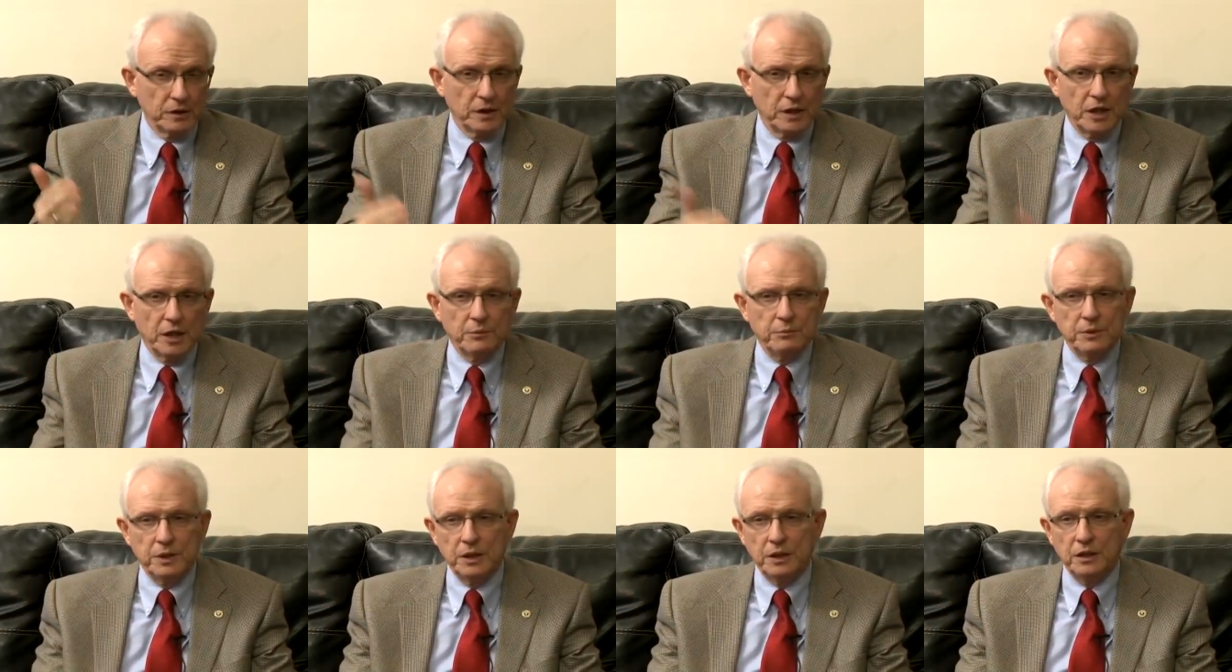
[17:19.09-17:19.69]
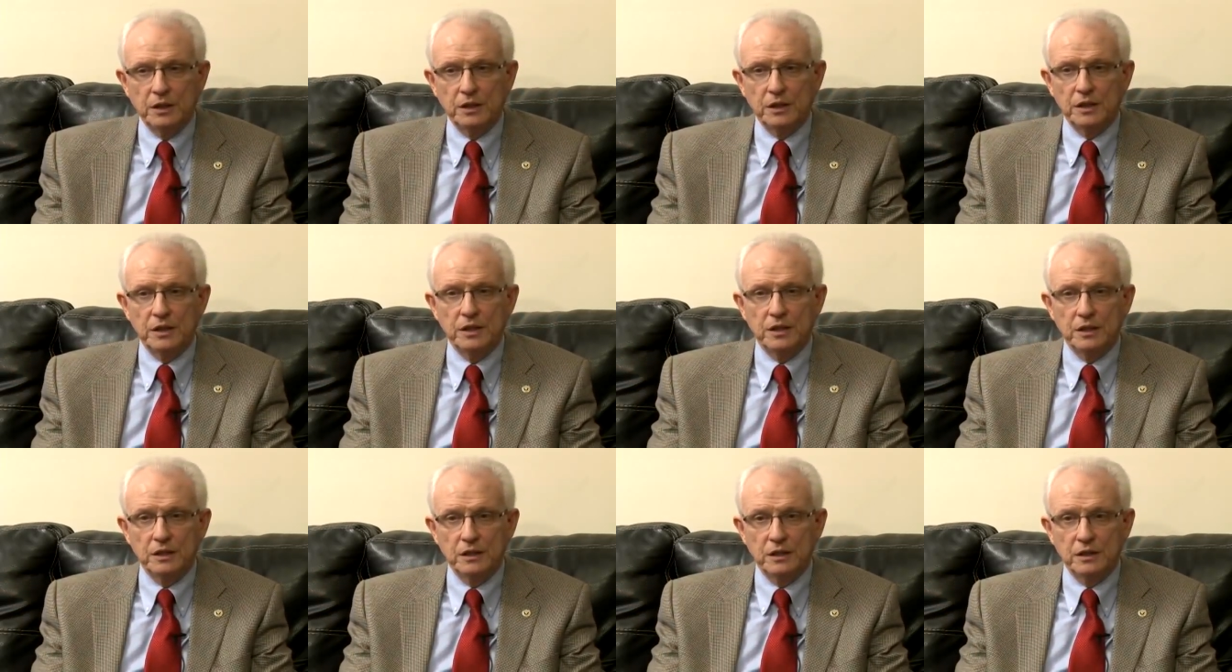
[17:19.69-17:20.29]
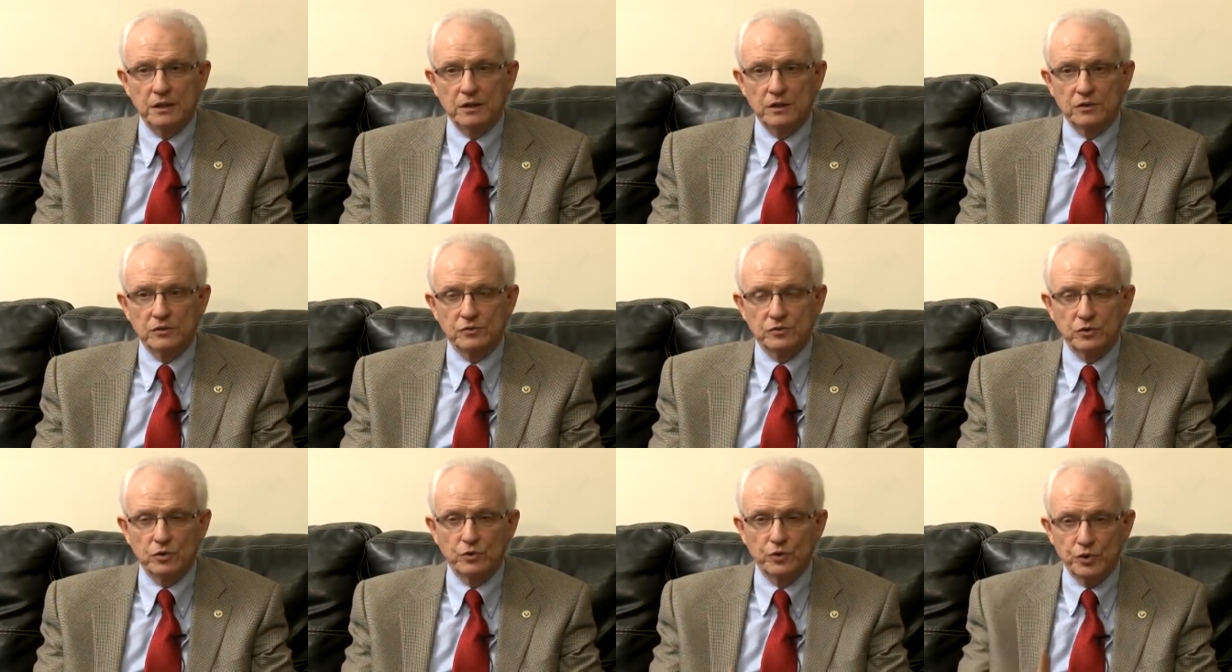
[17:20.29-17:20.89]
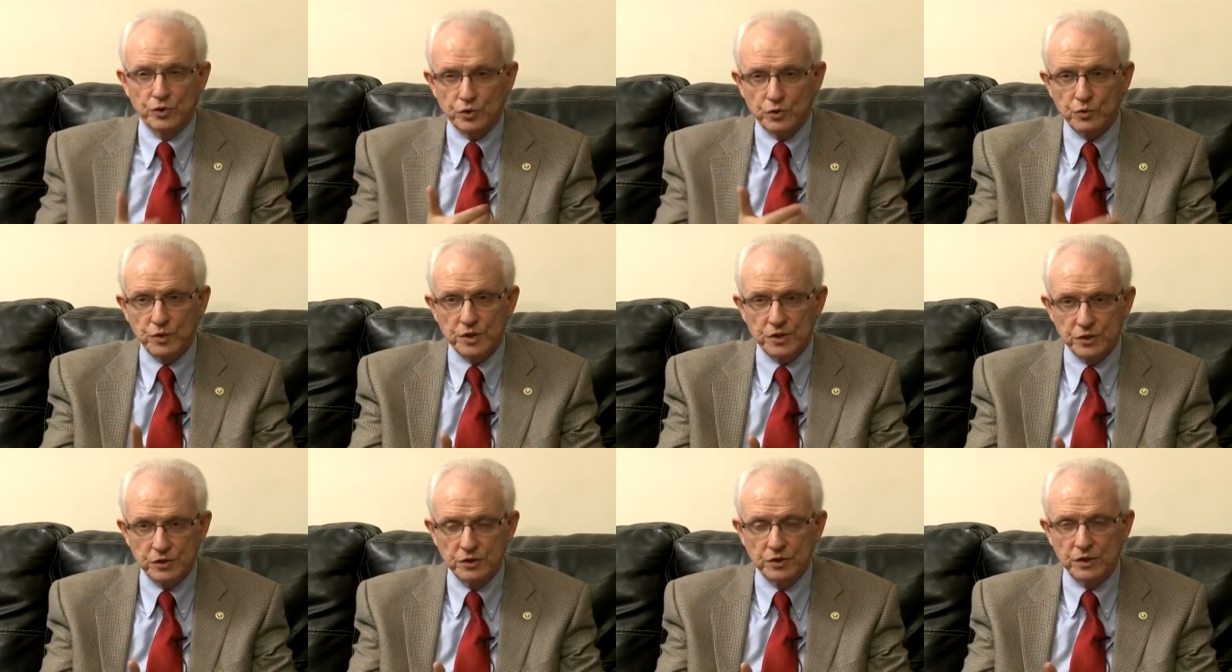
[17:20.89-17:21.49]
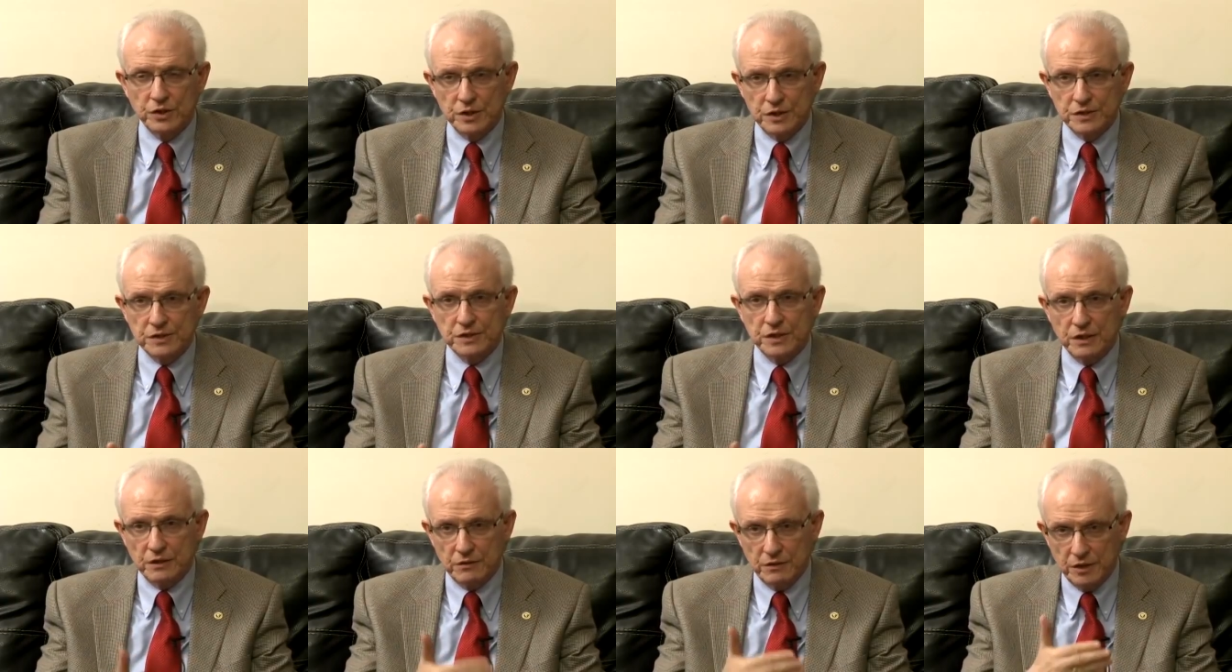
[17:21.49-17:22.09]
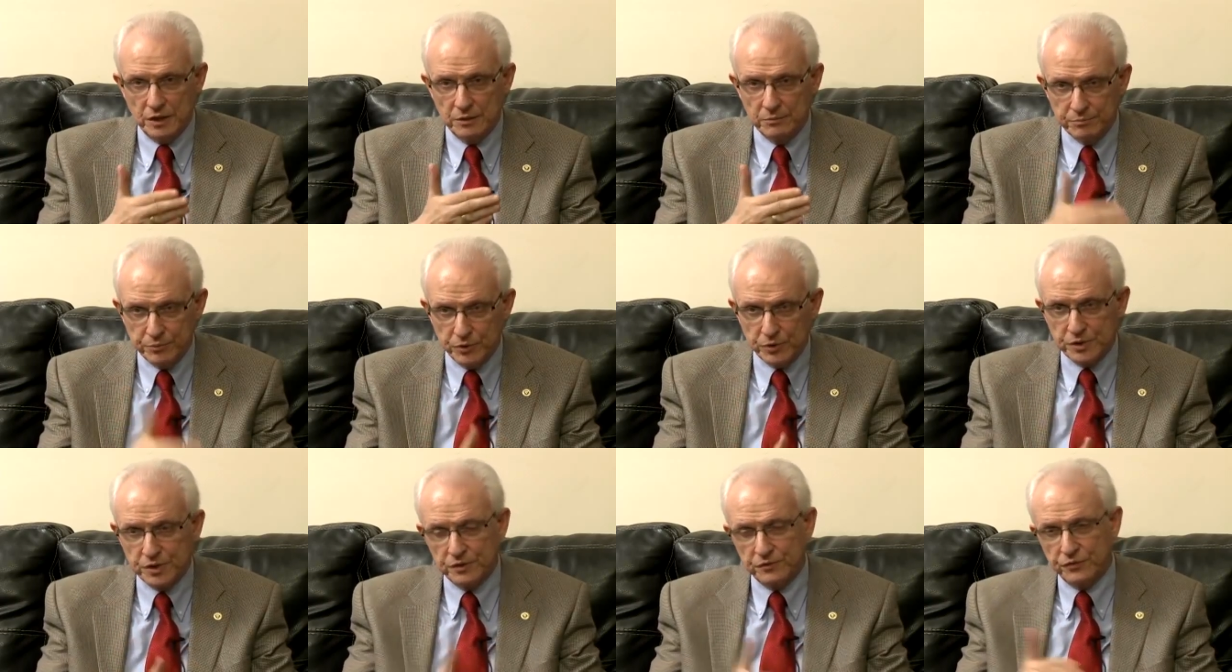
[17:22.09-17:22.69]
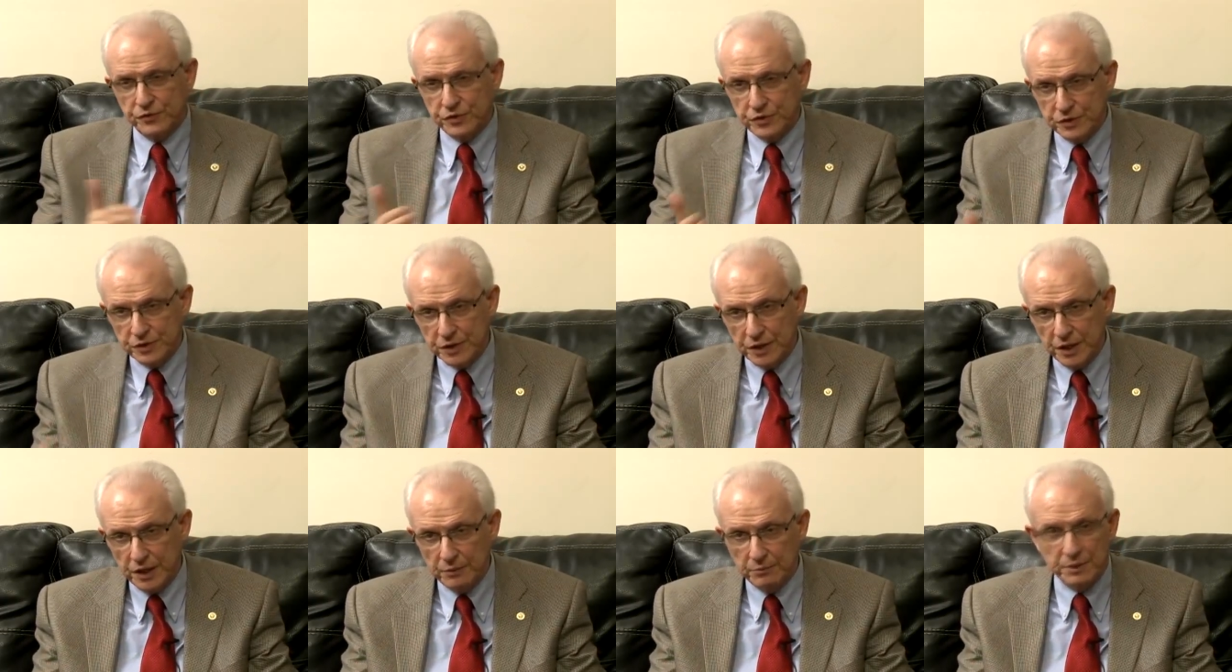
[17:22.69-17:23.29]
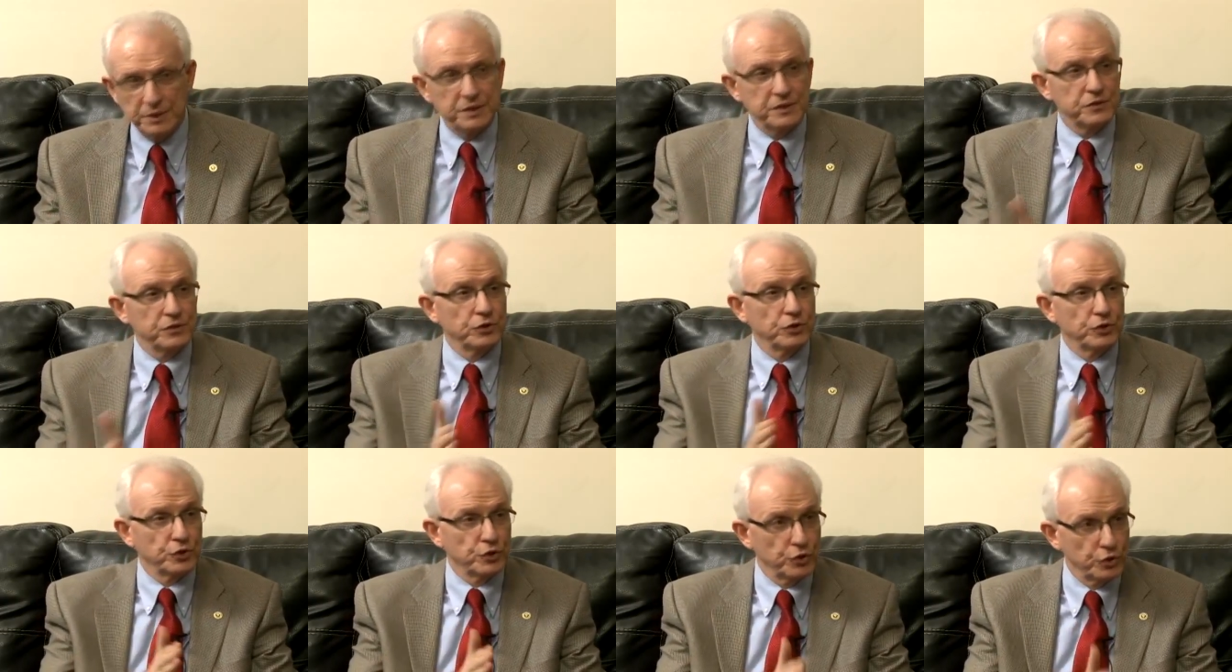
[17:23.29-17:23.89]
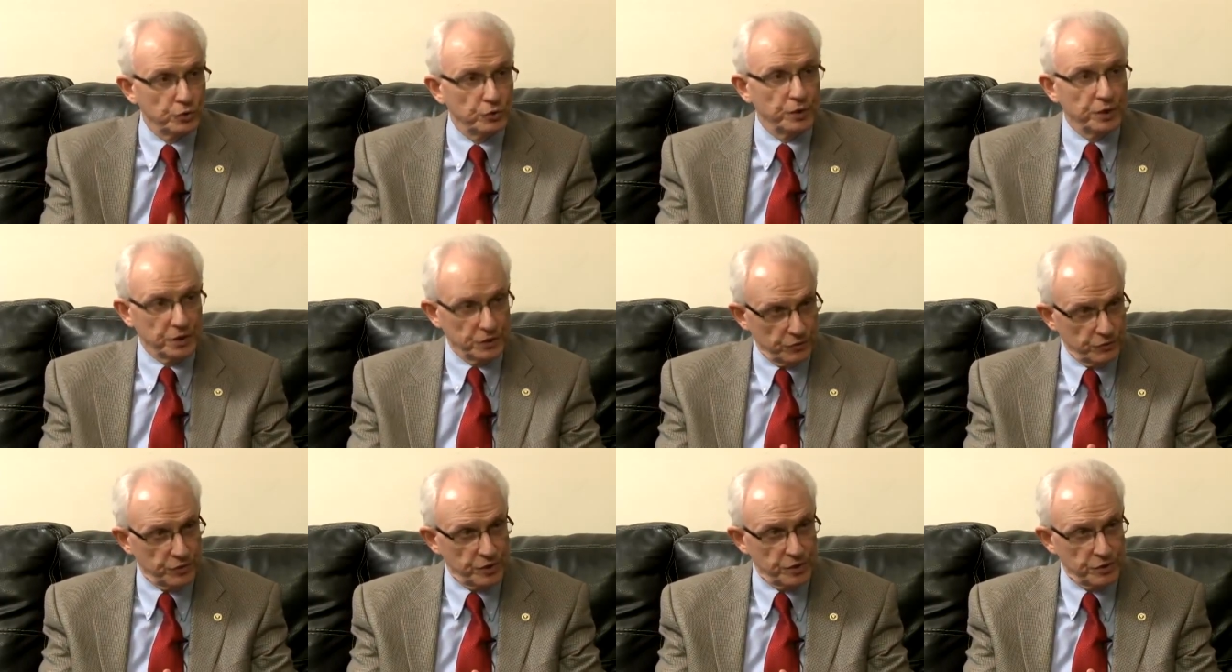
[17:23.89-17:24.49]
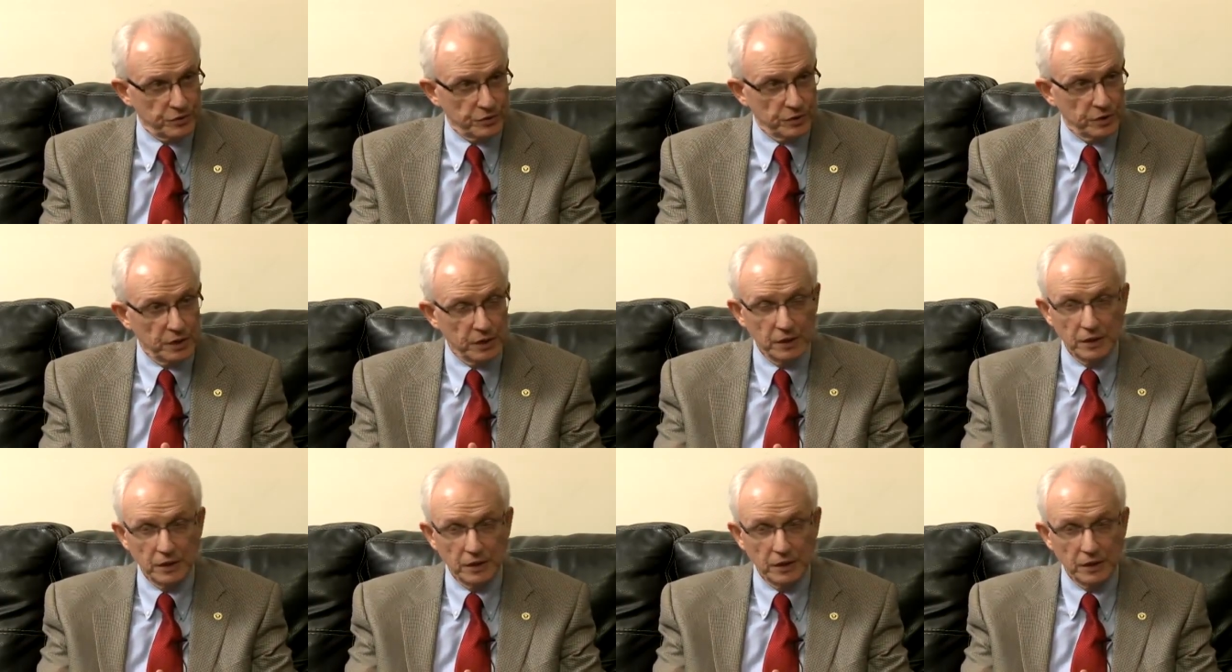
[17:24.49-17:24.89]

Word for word: I mean, eh, so your question is important for today, but it's not new in the region.